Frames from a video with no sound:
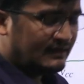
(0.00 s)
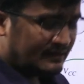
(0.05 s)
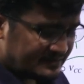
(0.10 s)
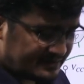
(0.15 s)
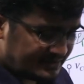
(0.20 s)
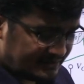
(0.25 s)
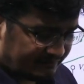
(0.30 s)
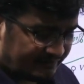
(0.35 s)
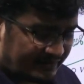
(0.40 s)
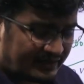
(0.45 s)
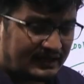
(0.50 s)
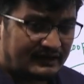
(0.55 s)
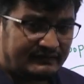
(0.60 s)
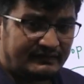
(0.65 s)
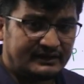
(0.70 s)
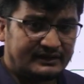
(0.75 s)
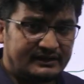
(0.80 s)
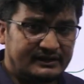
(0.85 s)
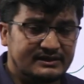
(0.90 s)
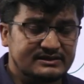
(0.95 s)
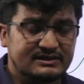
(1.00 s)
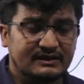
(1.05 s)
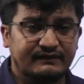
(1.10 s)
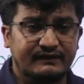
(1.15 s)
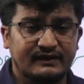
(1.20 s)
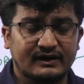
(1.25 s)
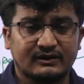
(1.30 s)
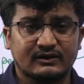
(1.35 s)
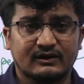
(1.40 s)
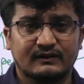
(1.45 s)
See, whenever there is
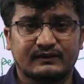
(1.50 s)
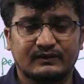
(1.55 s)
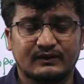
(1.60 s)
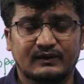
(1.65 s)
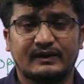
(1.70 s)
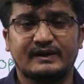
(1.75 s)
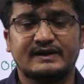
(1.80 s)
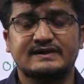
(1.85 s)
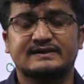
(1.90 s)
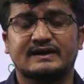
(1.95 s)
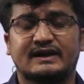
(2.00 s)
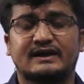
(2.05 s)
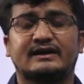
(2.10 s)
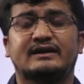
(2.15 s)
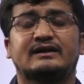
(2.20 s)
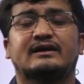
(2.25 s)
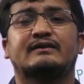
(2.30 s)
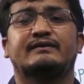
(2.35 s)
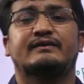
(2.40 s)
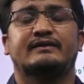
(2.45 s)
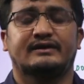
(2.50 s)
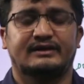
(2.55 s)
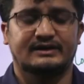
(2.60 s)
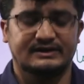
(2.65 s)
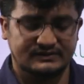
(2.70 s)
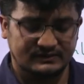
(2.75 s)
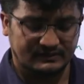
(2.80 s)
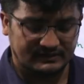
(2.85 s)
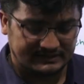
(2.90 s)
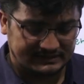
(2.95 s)
effect of noise and
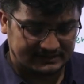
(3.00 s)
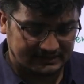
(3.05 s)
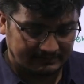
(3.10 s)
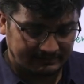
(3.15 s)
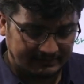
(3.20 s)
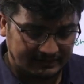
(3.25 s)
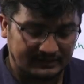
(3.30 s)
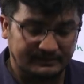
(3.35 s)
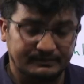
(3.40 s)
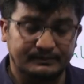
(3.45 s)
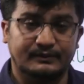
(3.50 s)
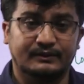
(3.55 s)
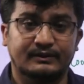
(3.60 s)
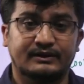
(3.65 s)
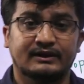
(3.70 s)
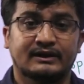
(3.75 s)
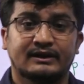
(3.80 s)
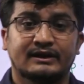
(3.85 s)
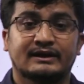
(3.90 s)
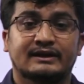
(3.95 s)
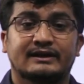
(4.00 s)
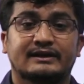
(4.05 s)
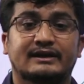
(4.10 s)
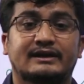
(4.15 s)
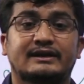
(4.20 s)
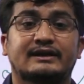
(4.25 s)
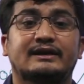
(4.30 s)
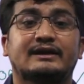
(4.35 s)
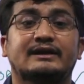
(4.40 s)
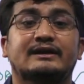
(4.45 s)
interference on some input,
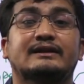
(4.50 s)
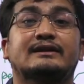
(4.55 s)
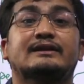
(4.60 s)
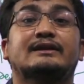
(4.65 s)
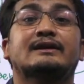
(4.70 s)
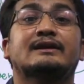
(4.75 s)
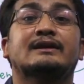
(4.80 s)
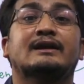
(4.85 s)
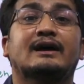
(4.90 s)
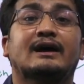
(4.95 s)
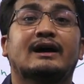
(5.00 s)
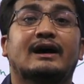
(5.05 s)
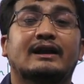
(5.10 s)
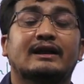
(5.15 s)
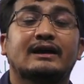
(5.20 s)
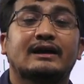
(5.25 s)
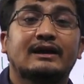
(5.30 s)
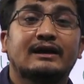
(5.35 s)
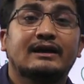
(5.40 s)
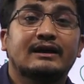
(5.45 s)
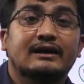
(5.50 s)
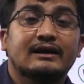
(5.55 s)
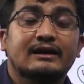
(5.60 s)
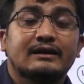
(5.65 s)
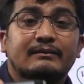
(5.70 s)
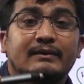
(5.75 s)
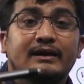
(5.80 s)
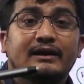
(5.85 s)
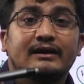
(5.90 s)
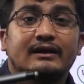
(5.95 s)
then there are
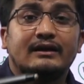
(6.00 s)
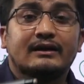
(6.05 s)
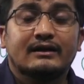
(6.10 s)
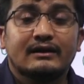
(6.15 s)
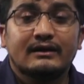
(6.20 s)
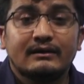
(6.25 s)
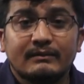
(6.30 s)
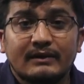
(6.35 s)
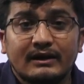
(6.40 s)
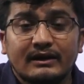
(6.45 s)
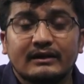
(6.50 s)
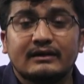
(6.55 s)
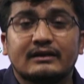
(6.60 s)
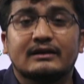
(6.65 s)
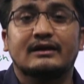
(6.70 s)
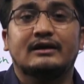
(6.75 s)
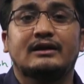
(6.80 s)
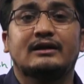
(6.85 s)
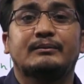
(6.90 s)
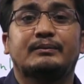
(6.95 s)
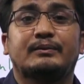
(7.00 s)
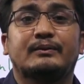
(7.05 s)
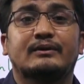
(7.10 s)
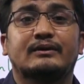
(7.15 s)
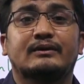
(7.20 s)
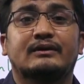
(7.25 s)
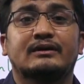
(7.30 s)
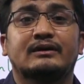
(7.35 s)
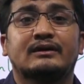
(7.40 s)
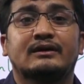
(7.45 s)
increment, decrement in the
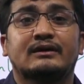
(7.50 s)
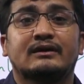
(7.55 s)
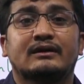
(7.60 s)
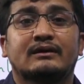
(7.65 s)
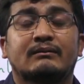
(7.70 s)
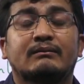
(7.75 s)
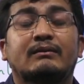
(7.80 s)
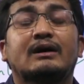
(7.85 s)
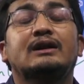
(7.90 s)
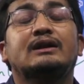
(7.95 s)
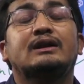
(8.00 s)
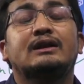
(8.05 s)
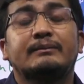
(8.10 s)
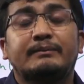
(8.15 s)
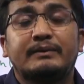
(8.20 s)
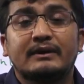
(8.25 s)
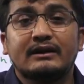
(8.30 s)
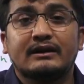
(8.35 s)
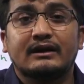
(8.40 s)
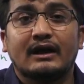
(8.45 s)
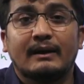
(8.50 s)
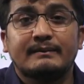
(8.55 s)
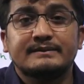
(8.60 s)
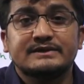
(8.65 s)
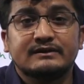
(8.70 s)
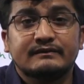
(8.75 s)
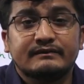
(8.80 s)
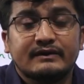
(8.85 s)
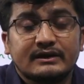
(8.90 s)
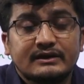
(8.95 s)
input multiple
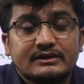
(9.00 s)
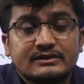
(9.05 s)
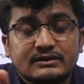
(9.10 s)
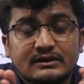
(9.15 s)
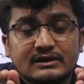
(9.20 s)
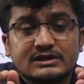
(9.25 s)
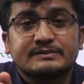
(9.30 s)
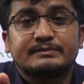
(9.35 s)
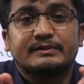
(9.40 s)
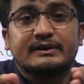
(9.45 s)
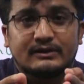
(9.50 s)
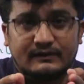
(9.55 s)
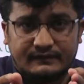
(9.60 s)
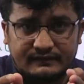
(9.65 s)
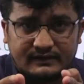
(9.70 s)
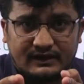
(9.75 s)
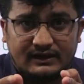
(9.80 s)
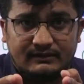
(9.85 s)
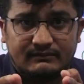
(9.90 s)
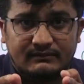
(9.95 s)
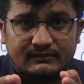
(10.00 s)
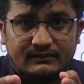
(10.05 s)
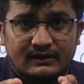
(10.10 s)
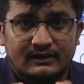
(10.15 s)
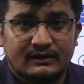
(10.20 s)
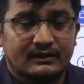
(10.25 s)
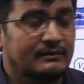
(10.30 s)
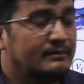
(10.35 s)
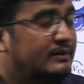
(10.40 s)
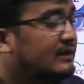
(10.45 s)
times in very short span of time.
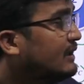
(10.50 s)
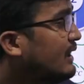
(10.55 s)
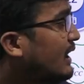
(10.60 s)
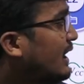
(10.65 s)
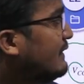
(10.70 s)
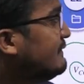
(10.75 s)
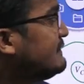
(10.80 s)
But I